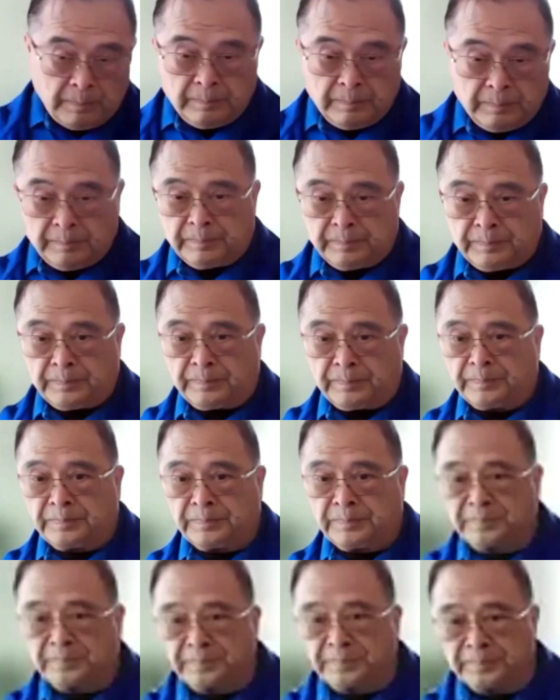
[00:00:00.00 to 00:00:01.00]
450,
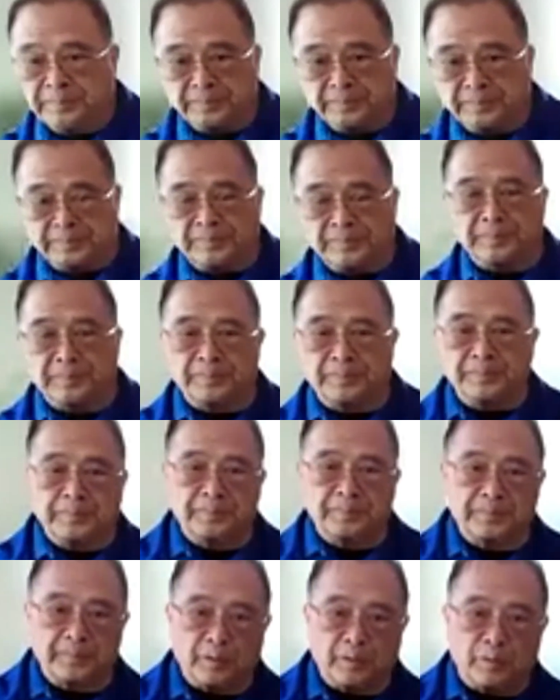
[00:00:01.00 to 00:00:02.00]
450. Okay.
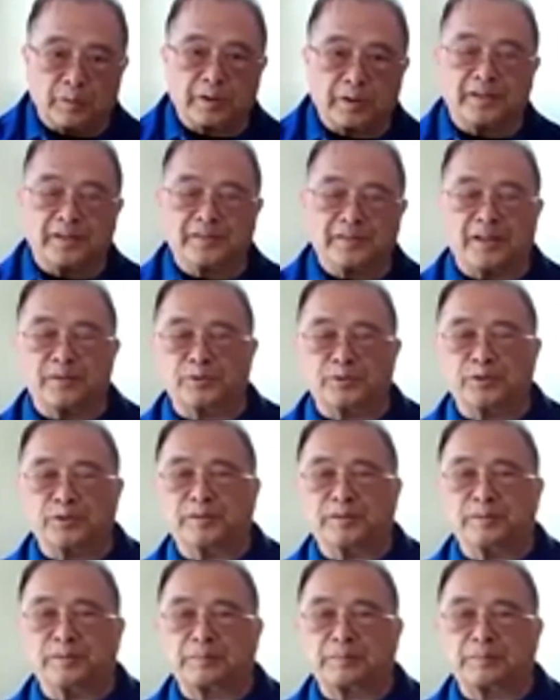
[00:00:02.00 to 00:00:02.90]
All right. Thank you. Good.